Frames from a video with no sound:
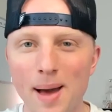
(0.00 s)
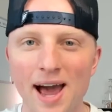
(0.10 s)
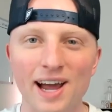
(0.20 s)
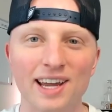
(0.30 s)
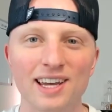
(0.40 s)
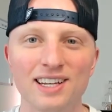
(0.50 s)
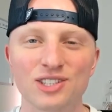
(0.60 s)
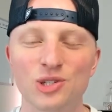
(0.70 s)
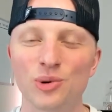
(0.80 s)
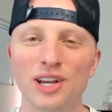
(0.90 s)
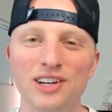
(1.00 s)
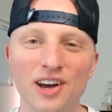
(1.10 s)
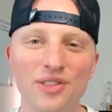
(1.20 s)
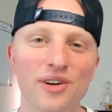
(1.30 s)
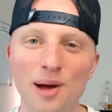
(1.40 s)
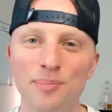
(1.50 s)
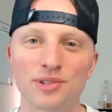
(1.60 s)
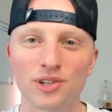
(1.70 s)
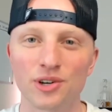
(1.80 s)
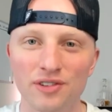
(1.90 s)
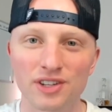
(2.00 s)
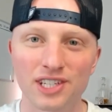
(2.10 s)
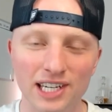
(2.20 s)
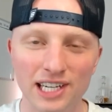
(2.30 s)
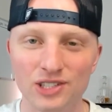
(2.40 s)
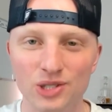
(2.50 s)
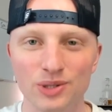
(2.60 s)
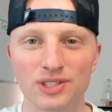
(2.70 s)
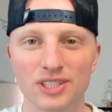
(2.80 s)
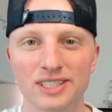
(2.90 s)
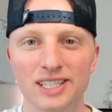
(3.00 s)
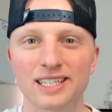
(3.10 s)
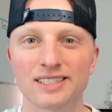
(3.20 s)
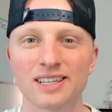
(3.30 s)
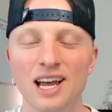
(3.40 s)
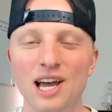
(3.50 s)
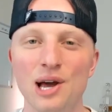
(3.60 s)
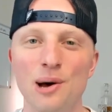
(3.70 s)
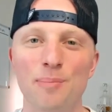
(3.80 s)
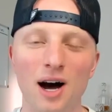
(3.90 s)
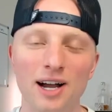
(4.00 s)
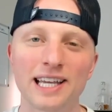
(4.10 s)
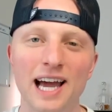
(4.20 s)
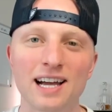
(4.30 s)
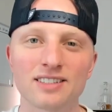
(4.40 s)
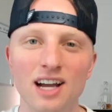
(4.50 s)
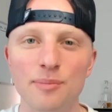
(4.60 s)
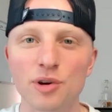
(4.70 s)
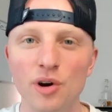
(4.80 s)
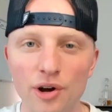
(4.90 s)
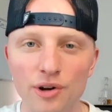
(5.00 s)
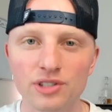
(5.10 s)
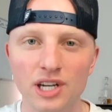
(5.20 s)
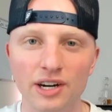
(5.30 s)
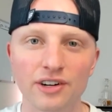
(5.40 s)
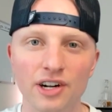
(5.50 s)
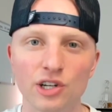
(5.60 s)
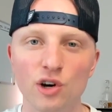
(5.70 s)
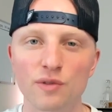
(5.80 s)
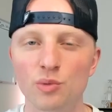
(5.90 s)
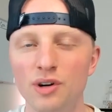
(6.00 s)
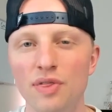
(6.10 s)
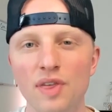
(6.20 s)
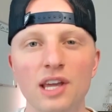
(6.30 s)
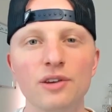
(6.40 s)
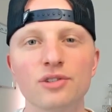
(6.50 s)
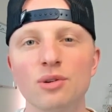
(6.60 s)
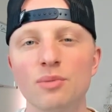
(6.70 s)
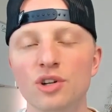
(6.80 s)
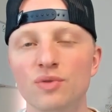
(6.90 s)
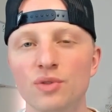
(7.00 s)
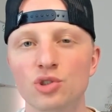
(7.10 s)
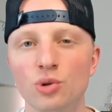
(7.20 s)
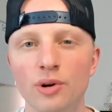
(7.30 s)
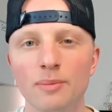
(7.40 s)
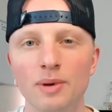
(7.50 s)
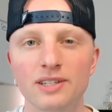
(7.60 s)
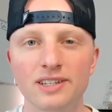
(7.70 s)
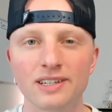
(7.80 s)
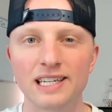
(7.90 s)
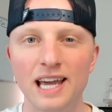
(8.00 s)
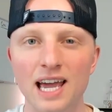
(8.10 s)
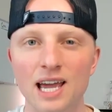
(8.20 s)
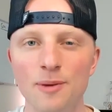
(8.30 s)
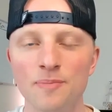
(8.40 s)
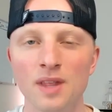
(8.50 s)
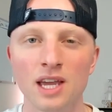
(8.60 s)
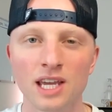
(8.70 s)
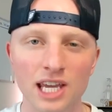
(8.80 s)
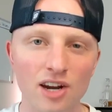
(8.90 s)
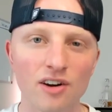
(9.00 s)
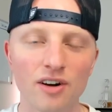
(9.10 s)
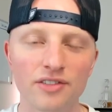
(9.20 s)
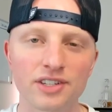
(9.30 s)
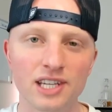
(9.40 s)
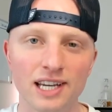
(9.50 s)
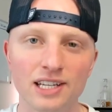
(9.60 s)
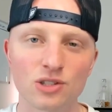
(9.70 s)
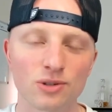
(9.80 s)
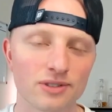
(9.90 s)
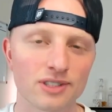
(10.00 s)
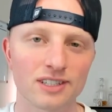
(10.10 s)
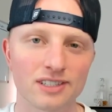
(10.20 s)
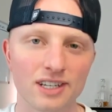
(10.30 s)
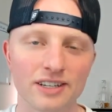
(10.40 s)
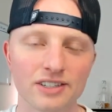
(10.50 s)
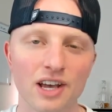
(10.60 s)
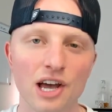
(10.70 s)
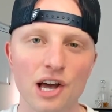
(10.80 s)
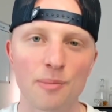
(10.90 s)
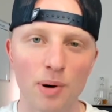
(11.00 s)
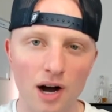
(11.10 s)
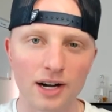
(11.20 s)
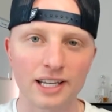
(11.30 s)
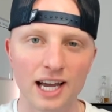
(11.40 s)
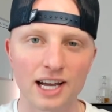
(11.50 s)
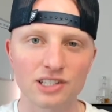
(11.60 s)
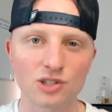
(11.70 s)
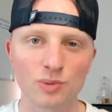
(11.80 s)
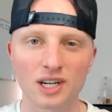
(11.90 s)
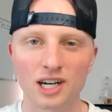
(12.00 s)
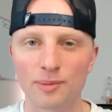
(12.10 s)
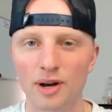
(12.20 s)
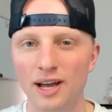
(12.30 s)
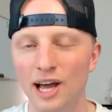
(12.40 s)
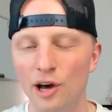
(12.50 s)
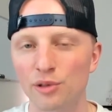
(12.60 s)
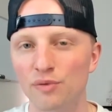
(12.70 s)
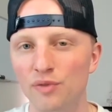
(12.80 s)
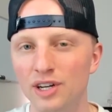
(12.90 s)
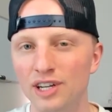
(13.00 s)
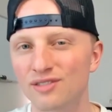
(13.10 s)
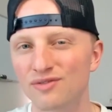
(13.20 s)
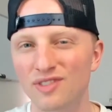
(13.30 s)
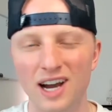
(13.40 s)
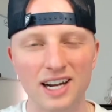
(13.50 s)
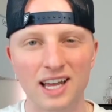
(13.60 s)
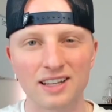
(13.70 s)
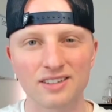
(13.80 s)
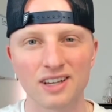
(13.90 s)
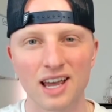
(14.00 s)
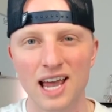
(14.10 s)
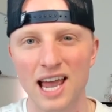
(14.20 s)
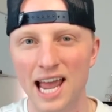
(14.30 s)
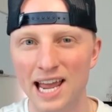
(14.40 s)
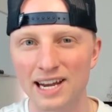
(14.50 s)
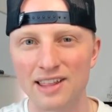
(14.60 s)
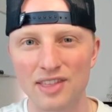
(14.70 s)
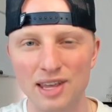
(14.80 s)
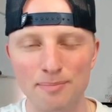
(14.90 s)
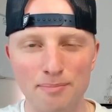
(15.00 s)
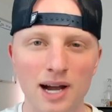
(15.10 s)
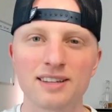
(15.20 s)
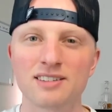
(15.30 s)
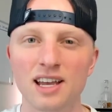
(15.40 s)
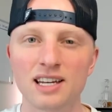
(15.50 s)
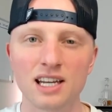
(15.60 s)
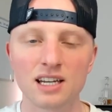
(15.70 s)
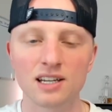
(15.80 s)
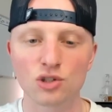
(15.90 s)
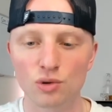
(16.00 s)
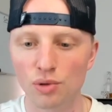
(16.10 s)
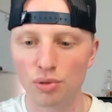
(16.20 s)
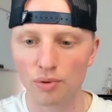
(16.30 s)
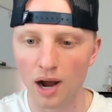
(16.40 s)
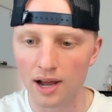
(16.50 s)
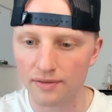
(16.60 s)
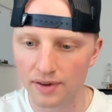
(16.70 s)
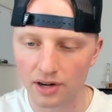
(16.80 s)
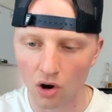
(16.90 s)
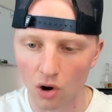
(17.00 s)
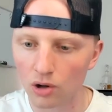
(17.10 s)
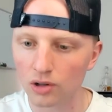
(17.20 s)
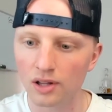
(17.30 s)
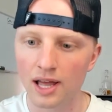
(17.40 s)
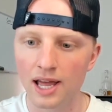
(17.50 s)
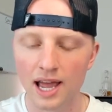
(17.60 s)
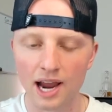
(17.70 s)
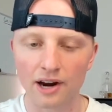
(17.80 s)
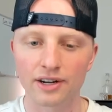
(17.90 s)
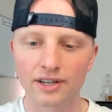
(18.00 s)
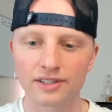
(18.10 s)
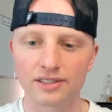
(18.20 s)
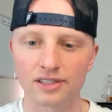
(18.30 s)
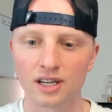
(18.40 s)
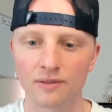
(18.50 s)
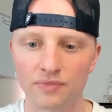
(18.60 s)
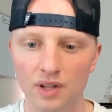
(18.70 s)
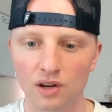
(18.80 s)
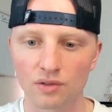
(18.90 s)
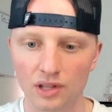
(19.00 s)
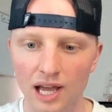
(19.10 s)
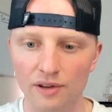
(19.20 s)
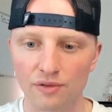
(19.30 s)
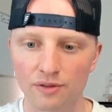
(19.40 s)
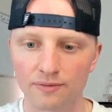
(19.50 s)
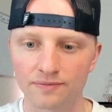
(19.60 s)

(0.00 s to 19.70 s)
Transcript: back to another episode of the Tickets Towards Success podcast. I'm your host, Tucker Nanakov, and want to thank you so much for joining me today here on the Tickets Towards Success podcast. We talk about health, fitness, finance, and the mindset needed to thrive in all areas of life.